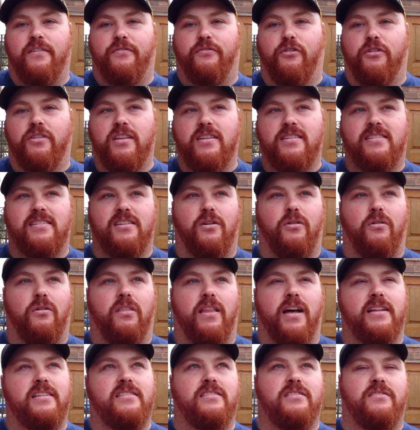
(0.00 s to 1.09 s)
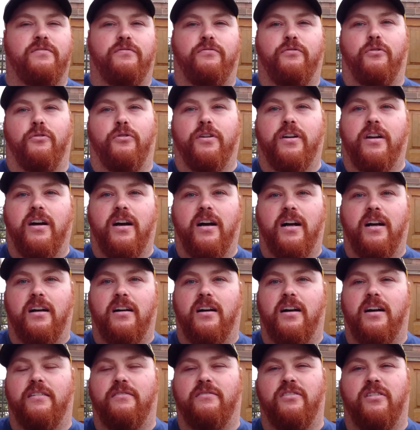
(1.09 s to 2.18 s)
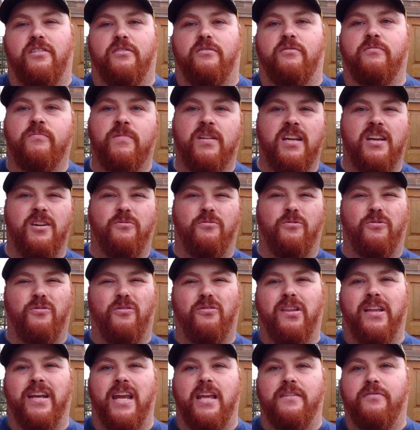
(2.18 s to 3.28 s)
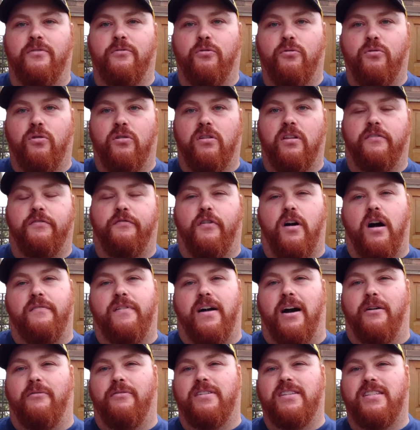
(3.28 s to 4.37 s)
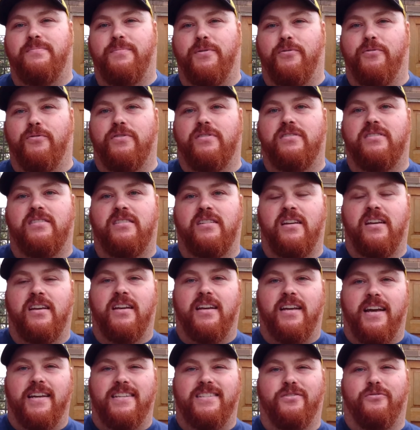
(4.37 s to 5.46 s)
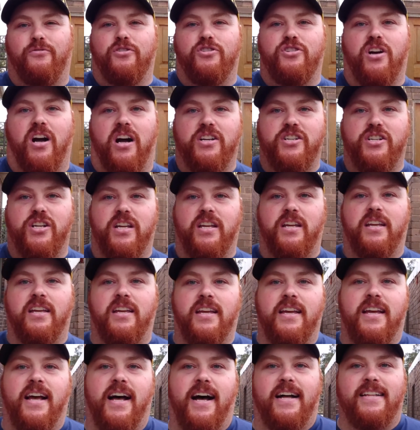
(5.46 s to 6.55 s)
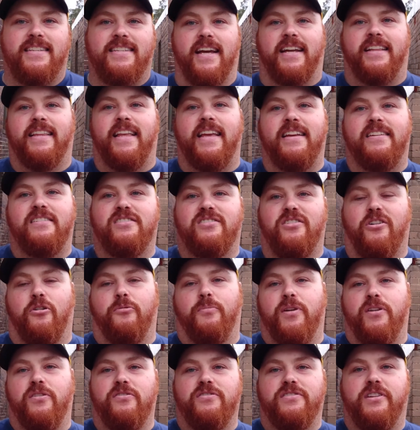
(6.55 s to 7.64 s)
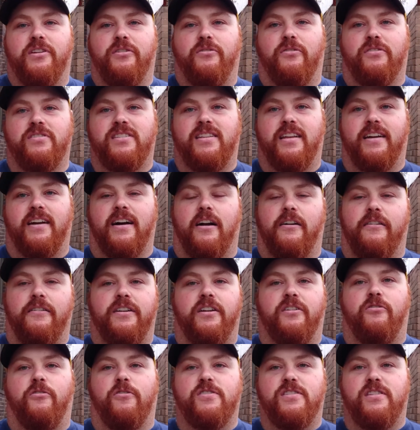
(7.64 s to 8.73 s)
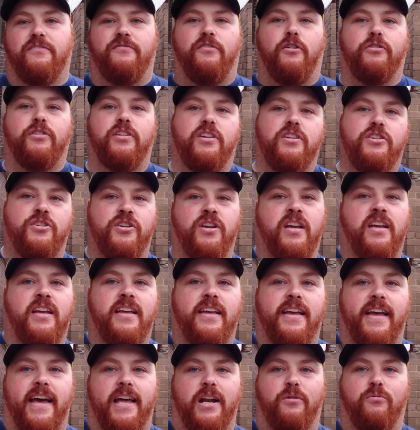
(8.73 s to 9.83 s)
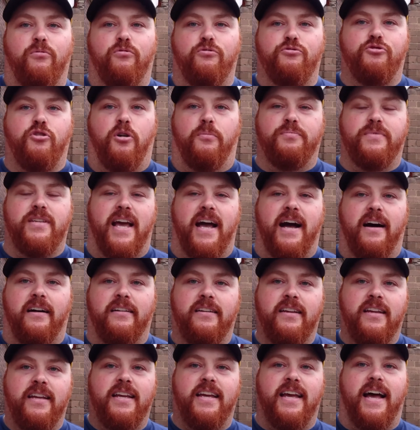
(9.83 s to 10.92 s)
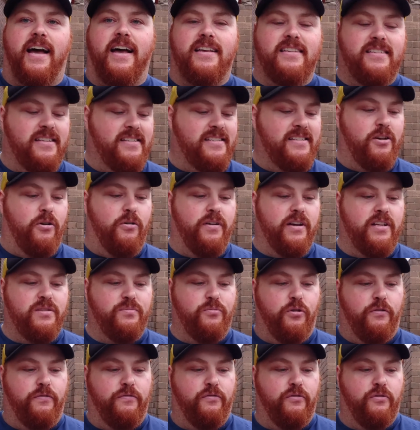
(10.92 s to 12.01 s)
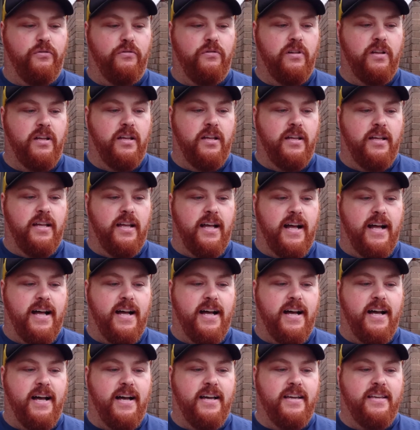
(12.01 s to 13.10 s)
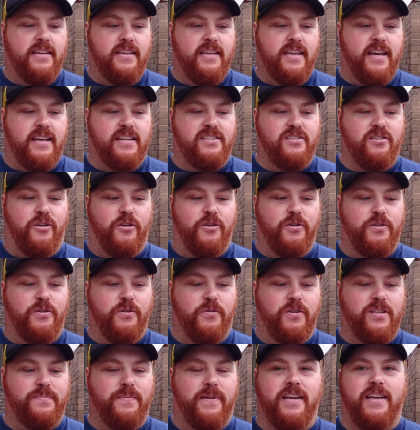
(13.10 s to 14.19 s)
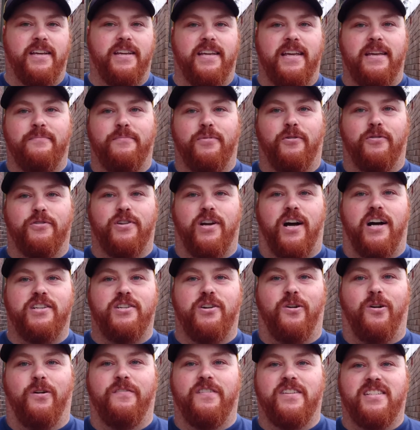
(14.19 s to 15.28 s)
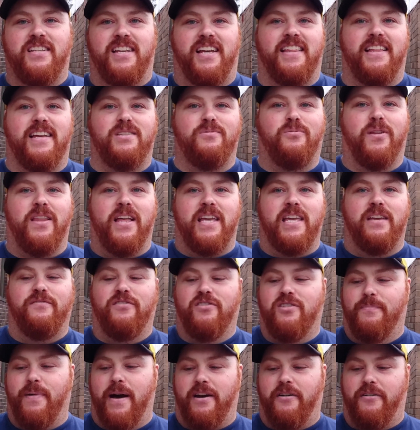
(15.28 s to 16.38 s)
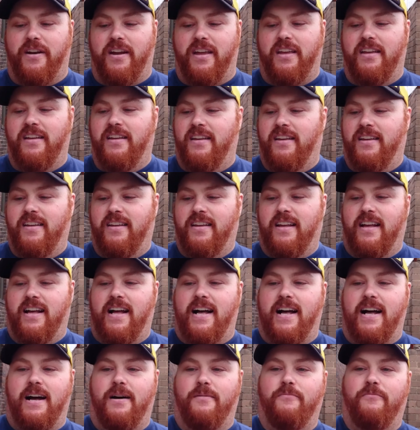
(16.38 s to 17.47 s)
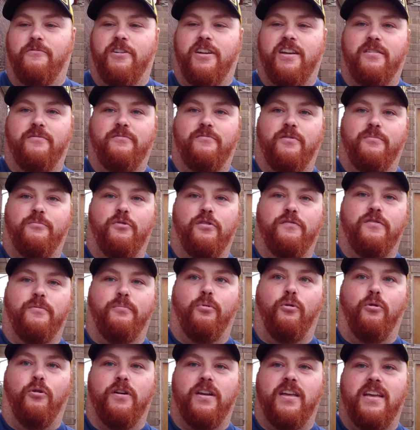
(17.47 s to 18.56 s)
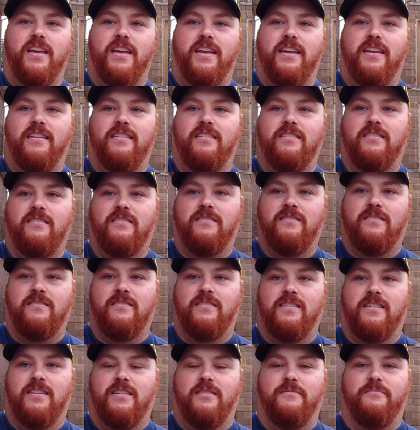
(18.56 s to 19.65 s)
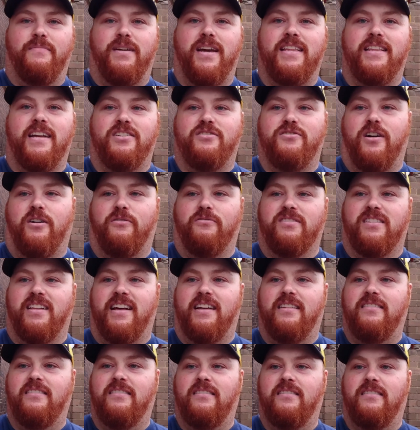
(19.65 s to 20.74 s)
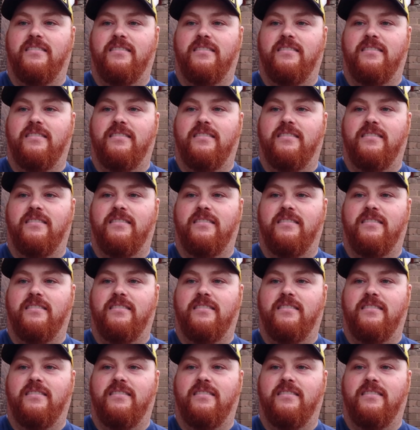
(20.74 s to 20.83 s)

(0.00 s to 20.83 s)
for this cell. That's 4.5. No, we'll call it even. We'll call it 5 hours because it's a good charging technique. So it'll be using constant current and constant voltage, and it will drop down as the cell gets more full. Yeah, so USB inbuilt charger, obviously that's why they give you the battery. We can remove the port here, Man, that truck was loud.